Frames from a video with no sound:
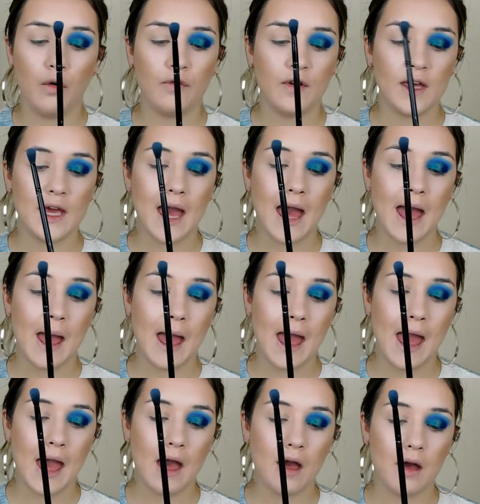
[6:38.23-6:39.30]
Morphe
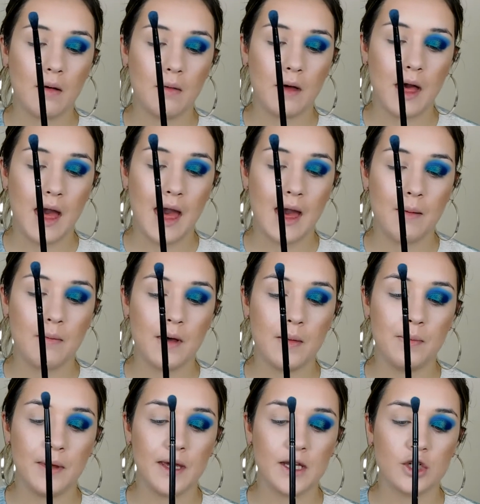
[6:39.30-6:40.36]

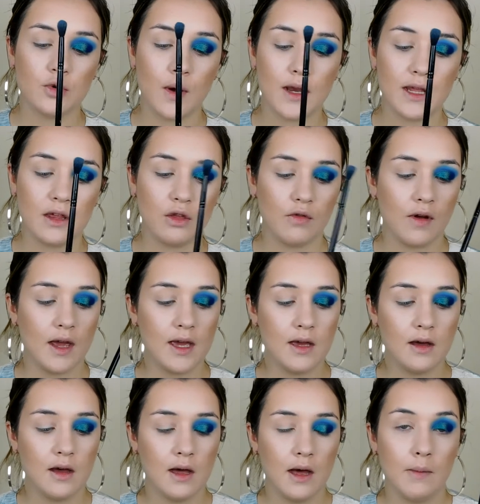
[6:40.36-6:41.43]

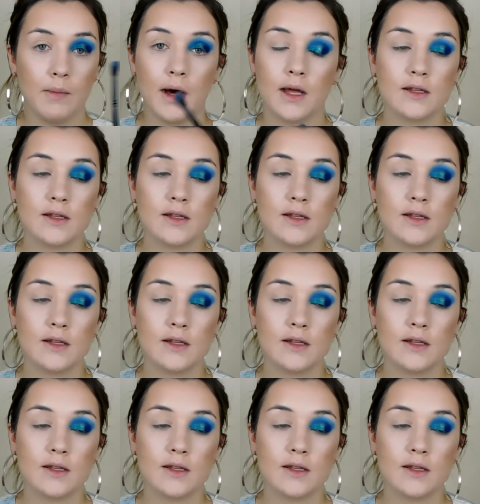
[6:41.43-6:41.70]
MB23.